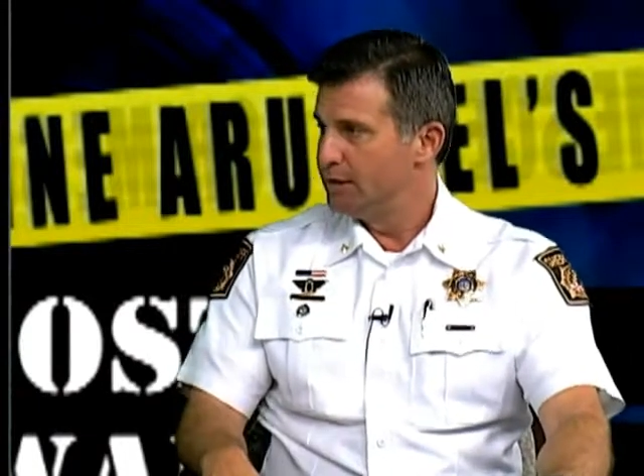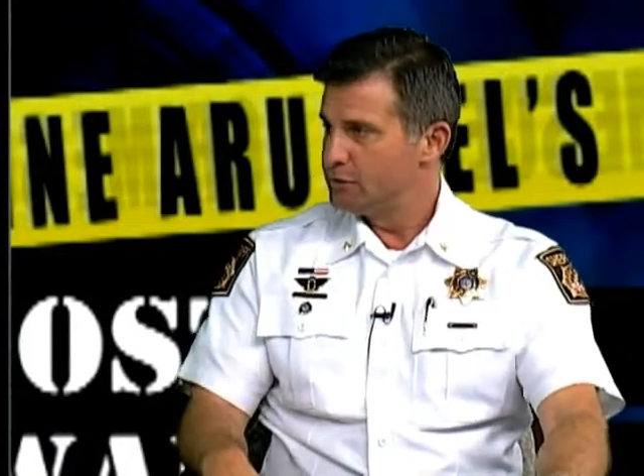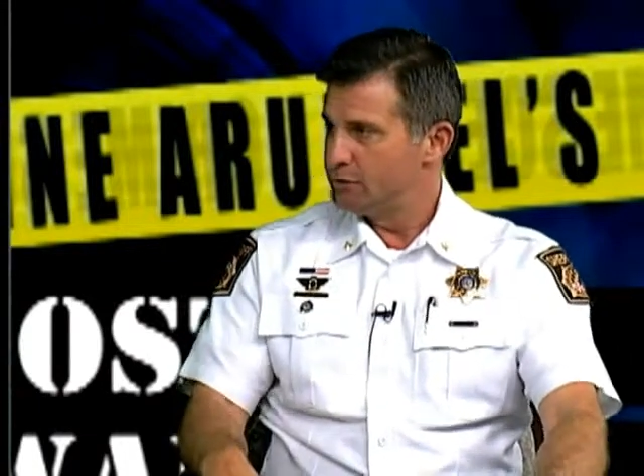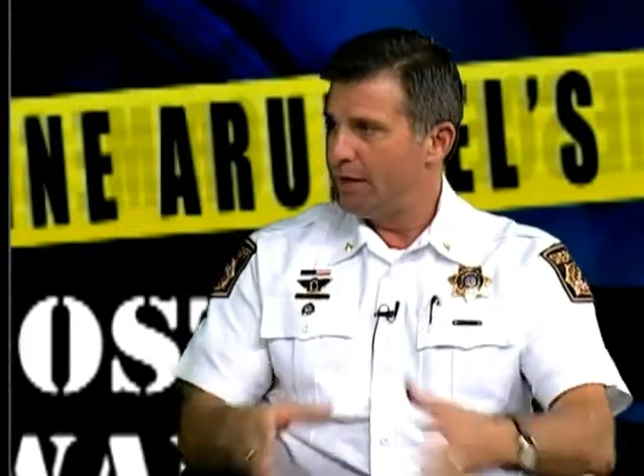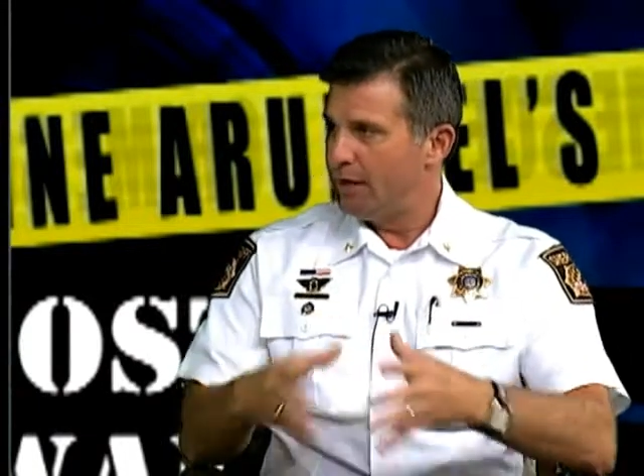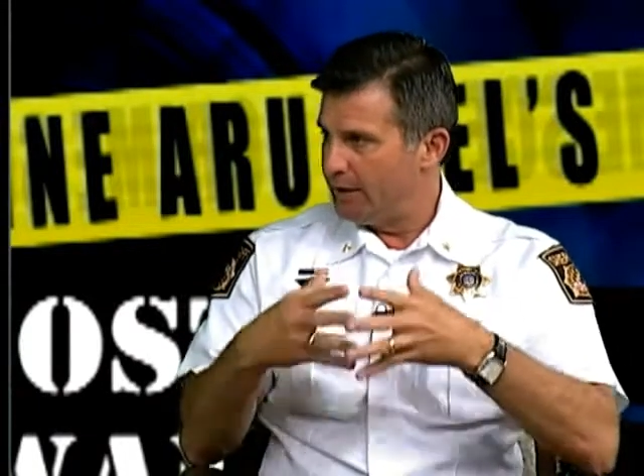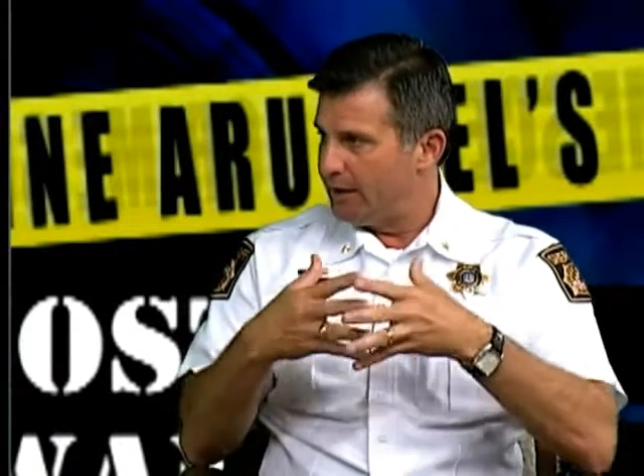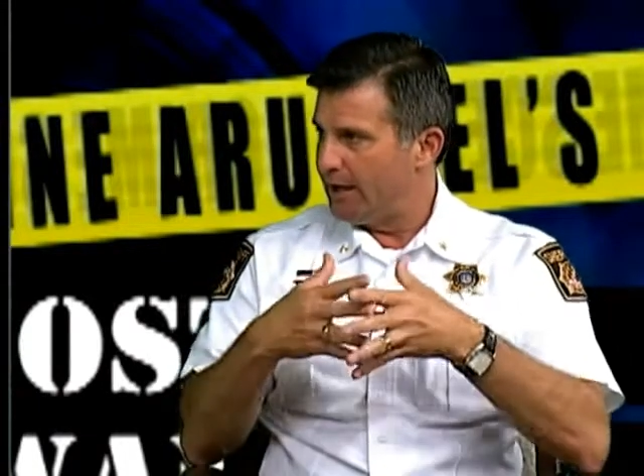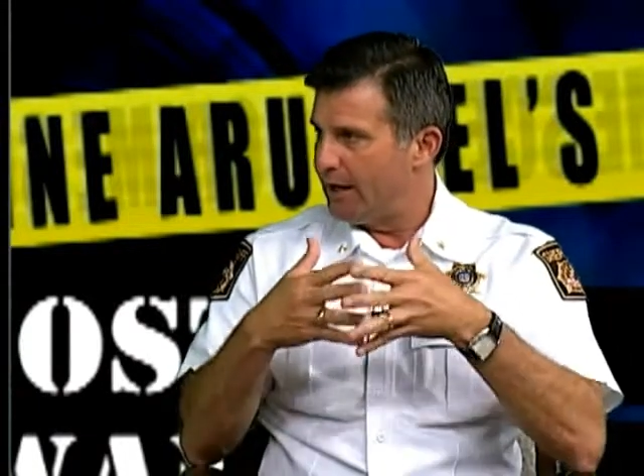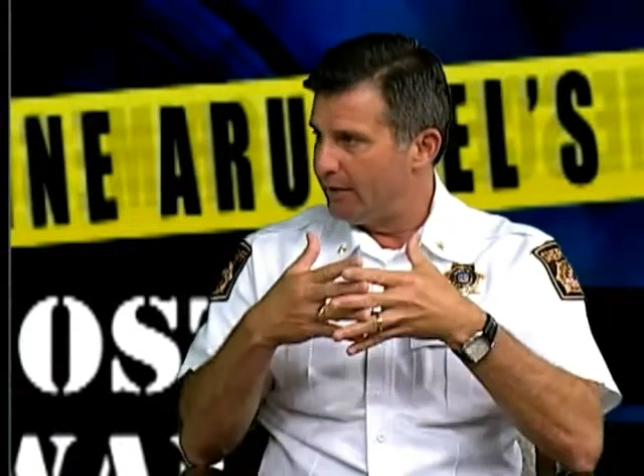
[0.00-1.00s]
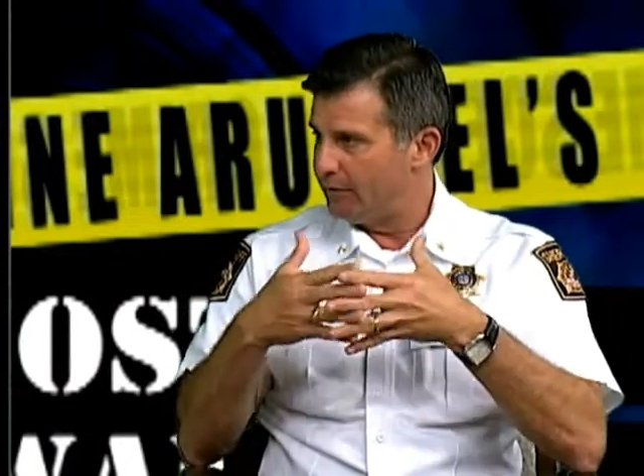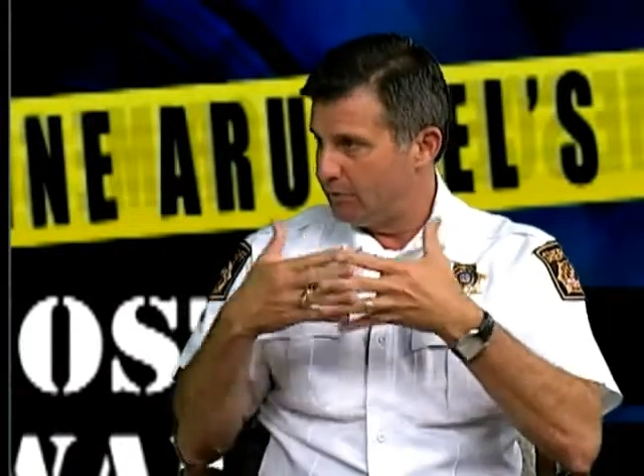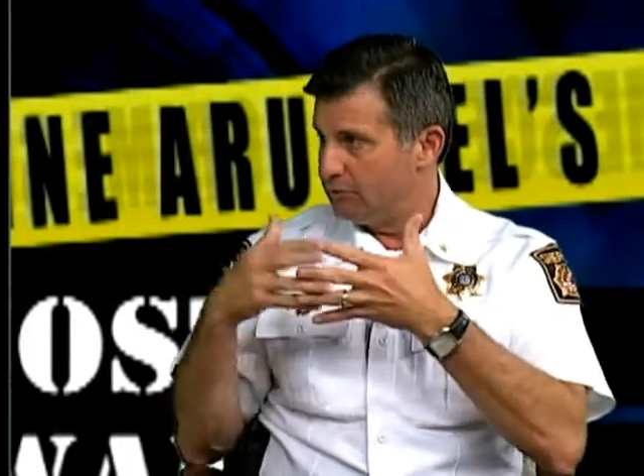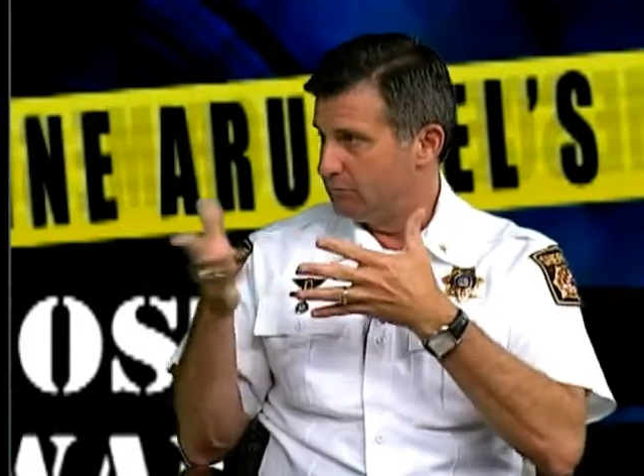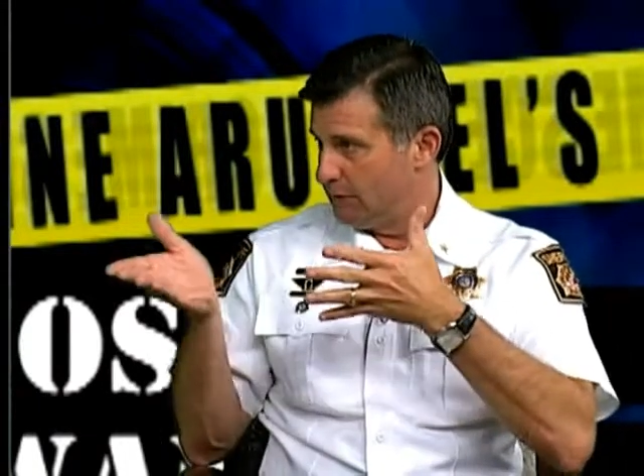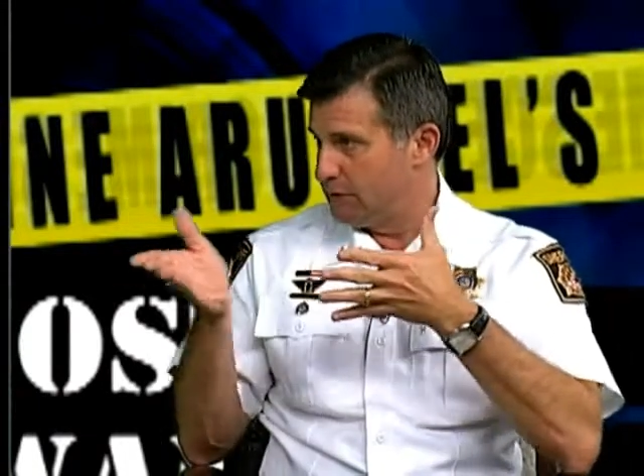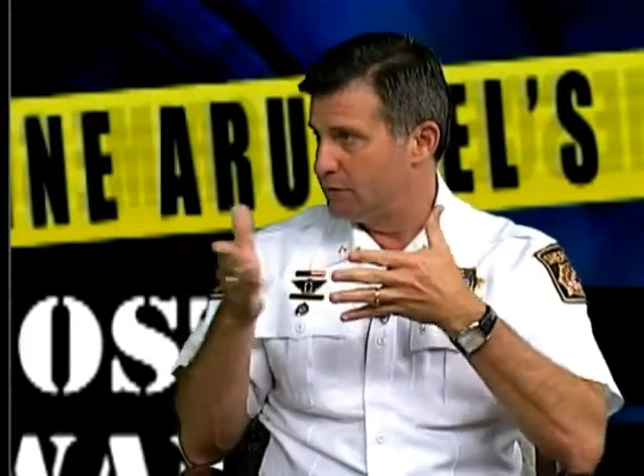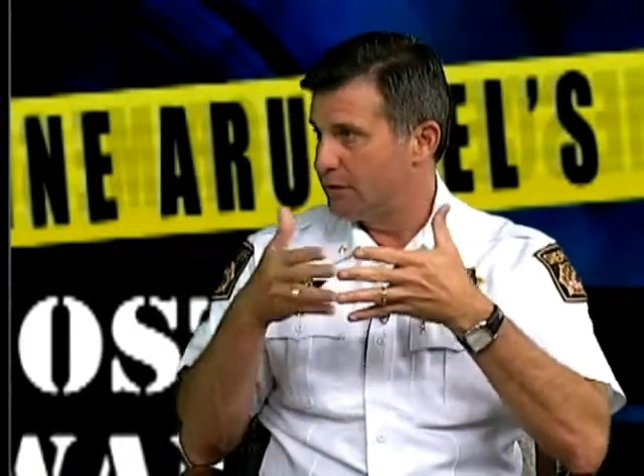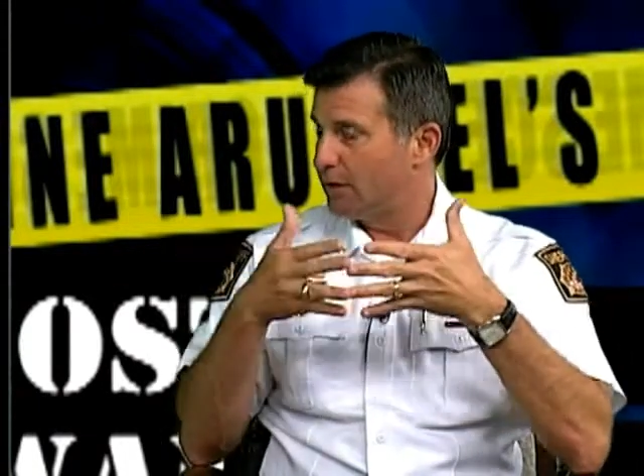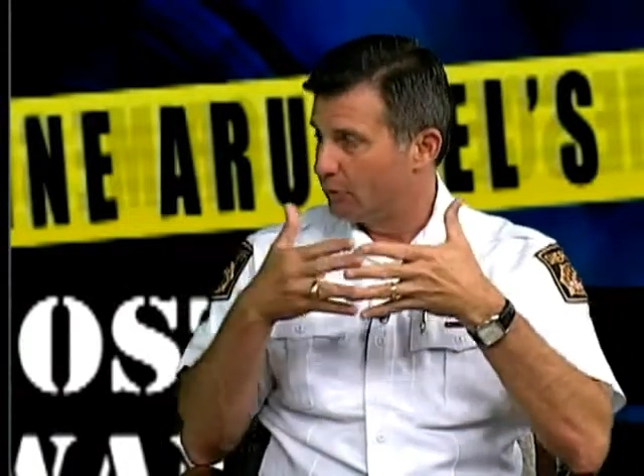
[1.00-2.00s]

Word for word: So now they have, like you said,